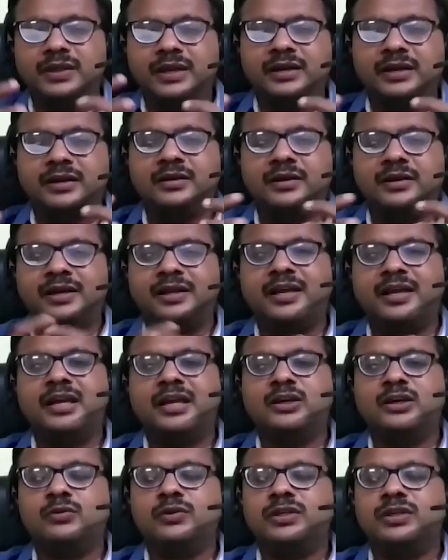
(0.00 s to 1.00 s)

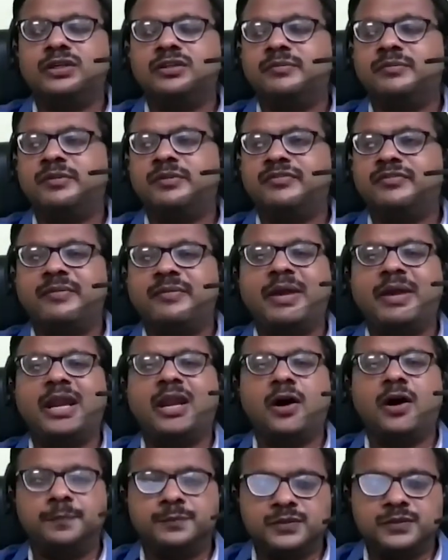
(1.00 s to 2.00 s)
adhering to the term of
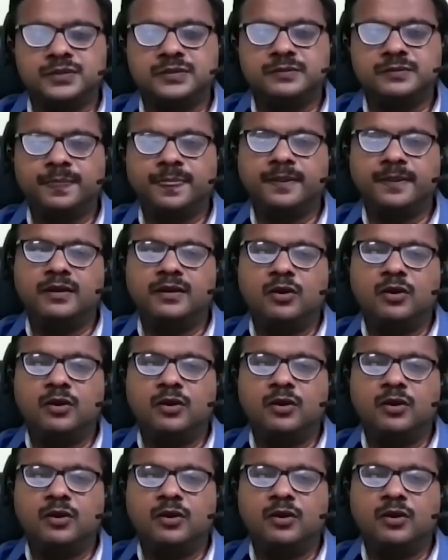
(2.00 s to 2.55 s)
ML ops.